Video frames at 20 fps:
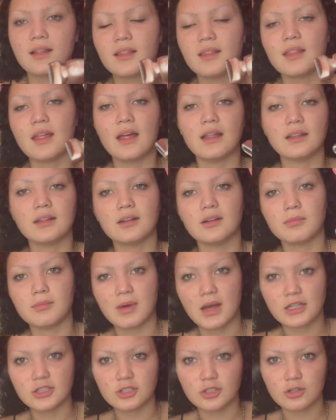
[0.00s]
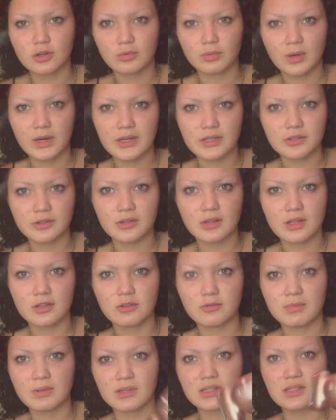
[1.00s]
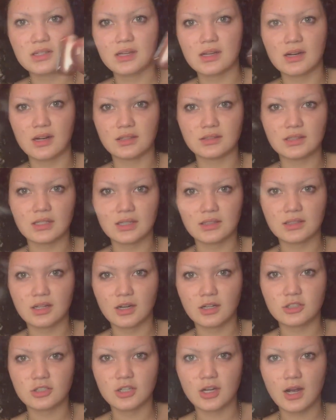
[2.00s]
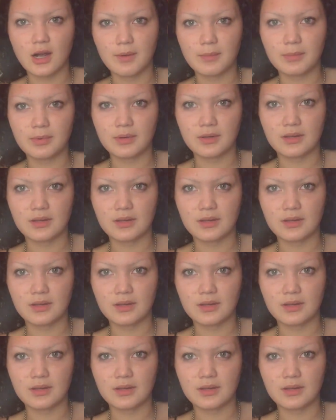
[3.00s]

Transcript: that little magical razor that you've been seeing on TikTok shop.